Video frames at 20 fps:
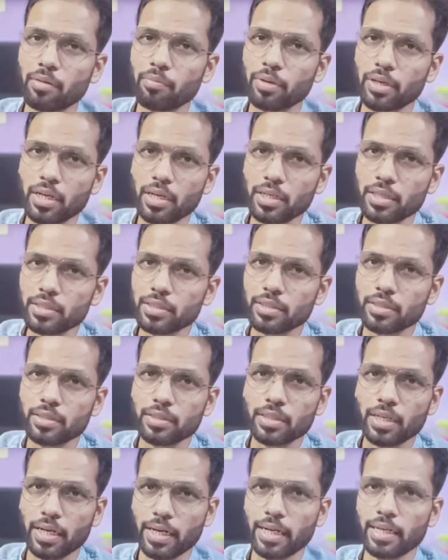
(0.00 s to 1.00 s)
because
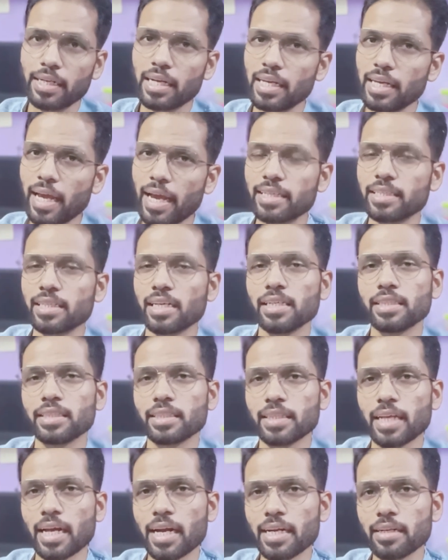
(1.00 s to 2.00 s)
currently, as I
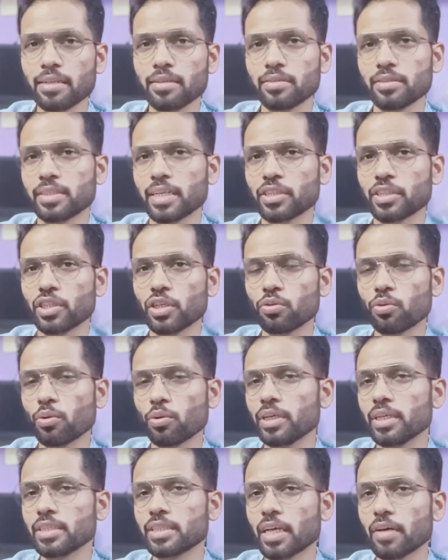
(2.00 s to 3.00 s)
said, section
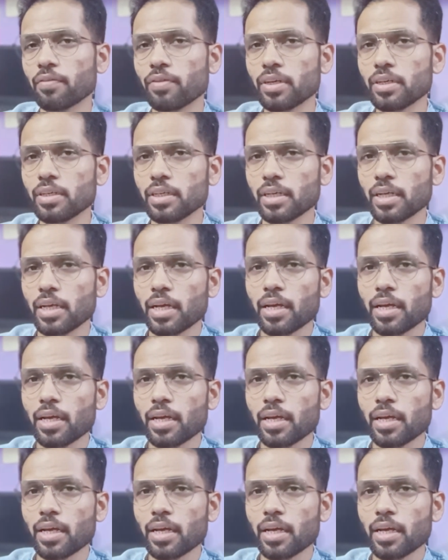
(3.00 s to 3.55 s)
27